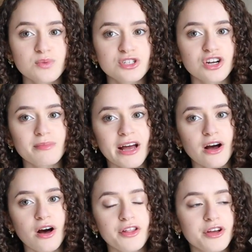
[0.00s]
which are my
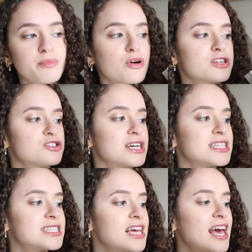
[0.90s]
author
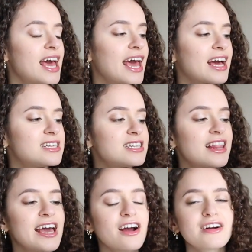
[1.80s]
portraits. And
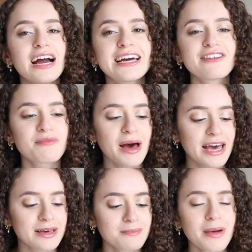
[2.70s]
they are kind of
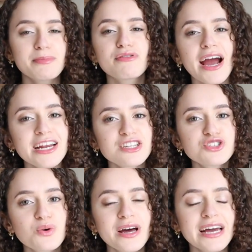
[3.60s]
my pride and
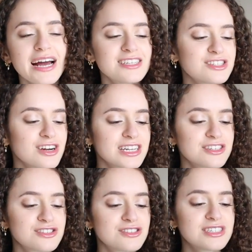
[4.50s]
joy. I
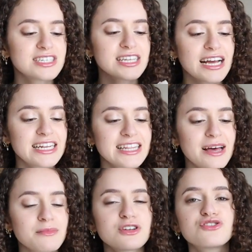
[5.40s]
started designing
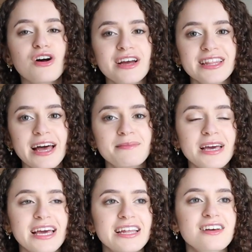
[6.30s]
them or drawing them
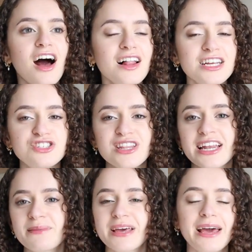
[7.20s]
in college, and
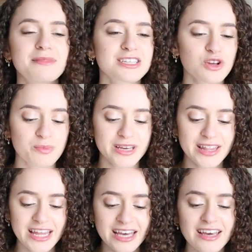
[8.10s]
then it became this whole big
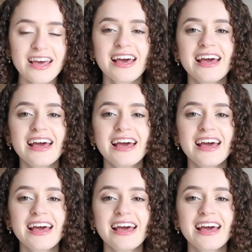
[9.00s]
thing.